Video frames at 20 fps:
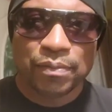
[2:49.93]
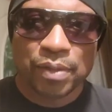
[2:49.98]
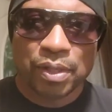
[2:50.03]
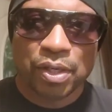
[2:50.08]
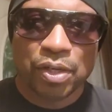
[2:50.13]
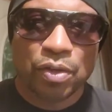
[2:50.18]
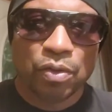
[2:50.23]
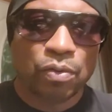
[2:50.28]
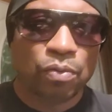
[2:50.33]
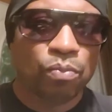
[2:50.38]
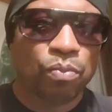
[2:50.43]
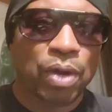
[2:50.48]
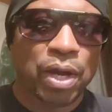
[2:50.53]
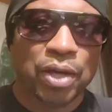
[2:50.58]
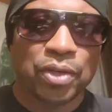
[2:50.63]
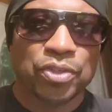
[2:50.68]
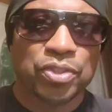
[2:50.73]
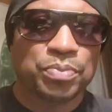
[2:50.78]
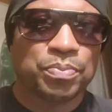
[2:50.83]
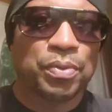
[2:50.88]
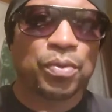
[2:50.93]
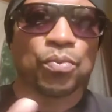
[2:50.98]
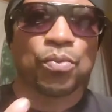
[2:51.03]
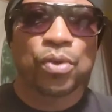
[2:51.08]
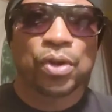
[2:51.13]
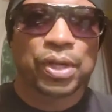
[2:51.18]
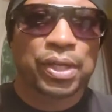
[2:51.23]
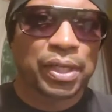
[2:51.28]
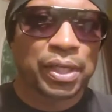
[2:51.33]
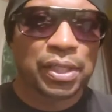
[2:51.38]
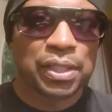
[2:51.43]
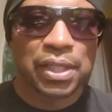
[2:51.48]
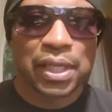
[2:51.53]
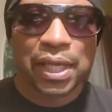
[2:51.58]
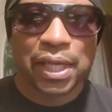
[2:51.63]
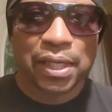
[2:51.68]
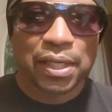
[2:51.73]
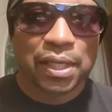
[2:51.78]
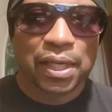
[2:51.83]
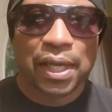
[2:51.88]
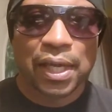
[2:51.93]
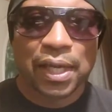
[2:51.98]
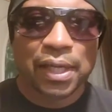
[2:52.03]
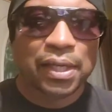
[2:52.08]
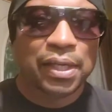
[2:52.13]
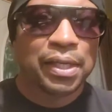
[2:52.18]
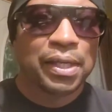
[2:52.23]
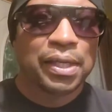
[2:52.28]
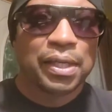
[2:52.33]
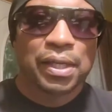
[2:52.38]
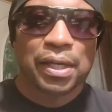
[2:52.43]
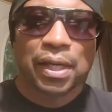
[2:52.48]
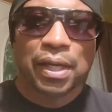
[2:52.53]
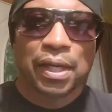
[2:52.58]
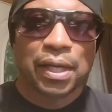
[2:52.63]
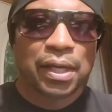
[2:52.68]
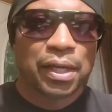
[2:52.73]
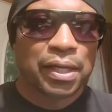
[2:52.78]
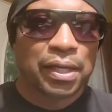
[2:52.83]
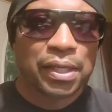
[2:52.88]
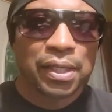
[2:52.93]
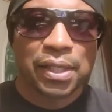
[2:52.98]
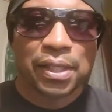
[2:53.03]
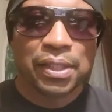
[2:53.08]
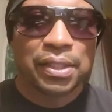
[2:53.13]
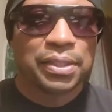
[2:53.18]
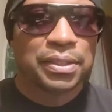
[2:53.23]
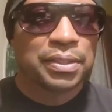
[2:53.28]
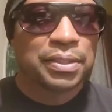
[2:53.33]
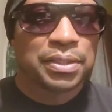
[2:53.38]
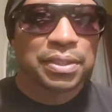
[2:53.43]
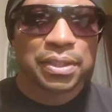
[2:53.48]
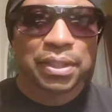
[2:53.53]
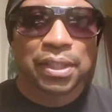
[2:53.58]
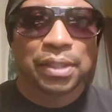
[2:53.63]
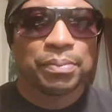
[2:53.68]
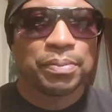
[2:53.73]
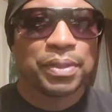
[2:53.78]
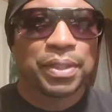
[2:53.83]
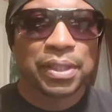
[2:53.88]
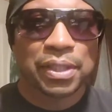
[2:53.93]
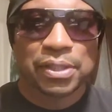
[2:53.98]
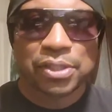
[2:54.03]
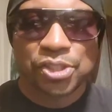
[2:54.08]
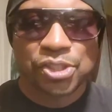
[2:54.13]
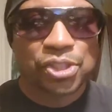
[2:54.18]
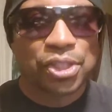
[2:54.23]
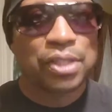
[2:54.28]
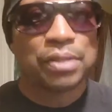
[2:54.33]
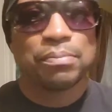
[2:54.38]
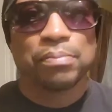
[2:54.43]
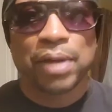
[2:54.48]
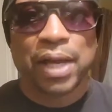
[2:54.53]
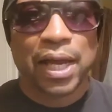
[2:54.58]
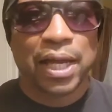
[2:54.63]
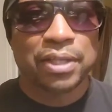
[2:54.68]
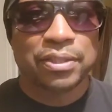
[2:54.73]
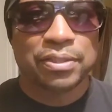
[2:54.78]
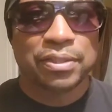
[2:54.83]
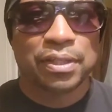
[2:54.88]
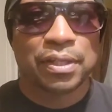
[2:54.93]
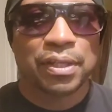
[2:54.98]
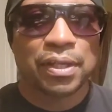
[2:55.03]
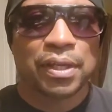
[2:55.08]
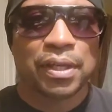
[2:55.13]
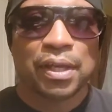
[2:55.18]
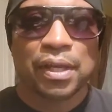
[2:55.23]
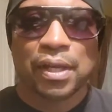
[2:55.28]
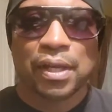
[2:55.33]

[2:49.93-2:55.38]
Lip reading: You know, Wilder's been working day and night, eating, sleeping, and shitting boxing.